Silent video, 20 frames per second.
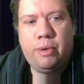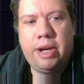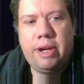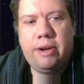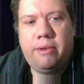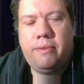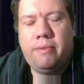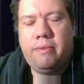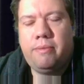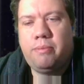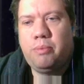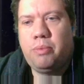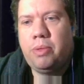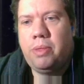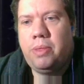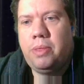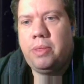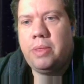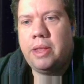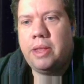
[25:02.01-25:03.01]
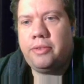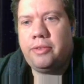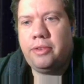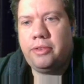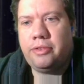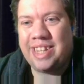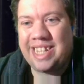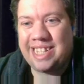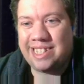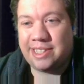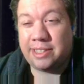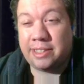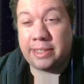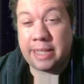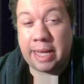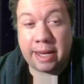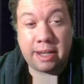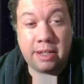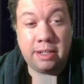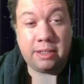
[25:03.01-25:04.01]
We are This is the
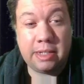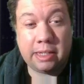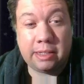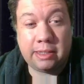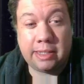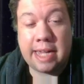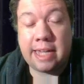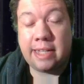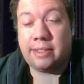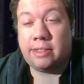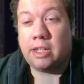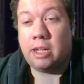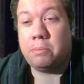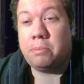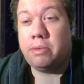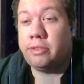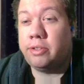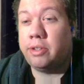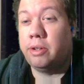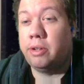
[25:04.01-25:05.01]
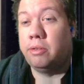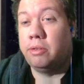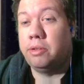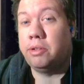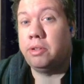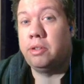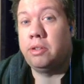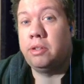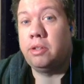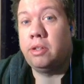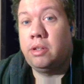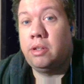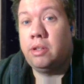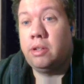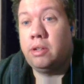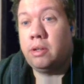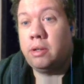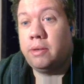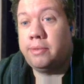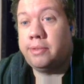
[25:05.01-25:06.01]
second to last episode
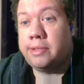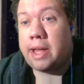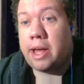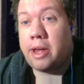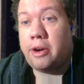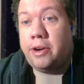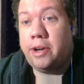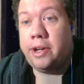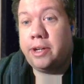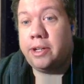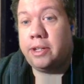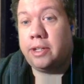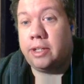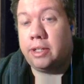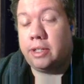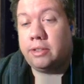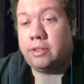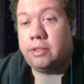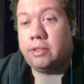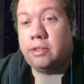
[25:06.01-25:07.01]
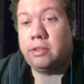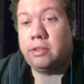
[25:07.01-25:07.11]
of Saturday Night.